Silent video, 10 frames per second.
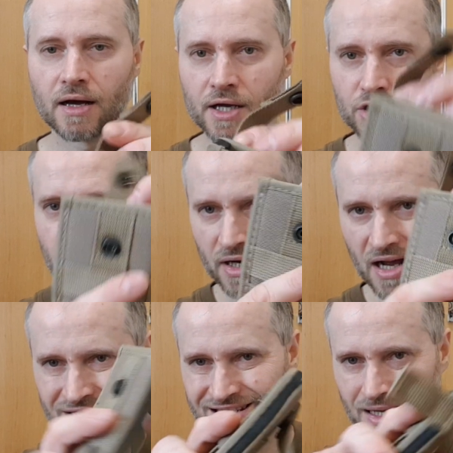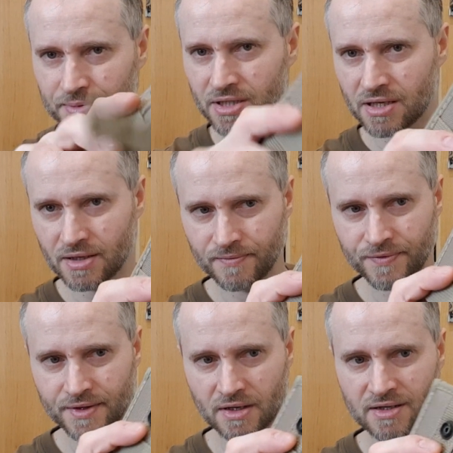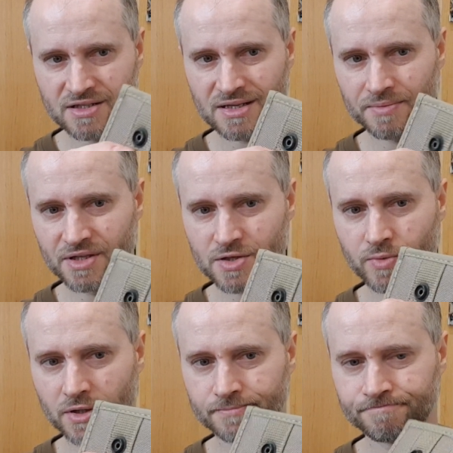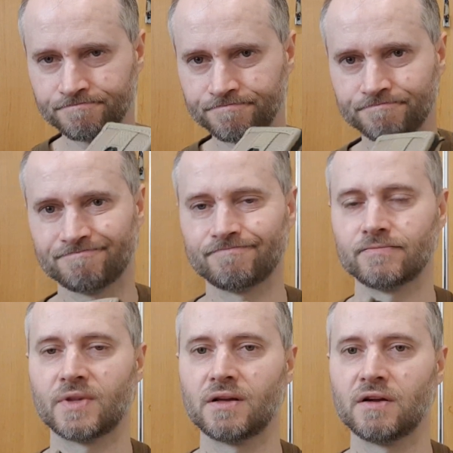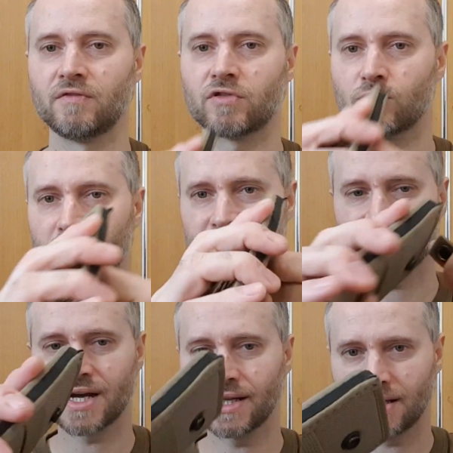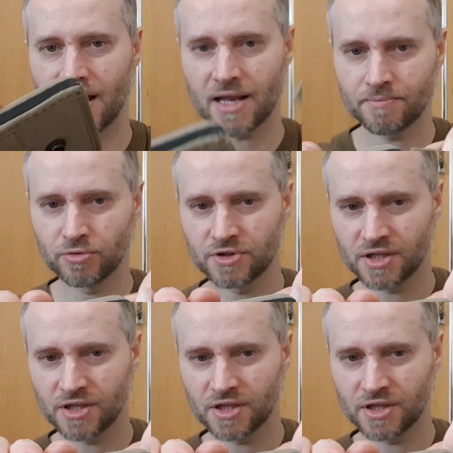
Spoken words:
You can unsnap this one from one side and put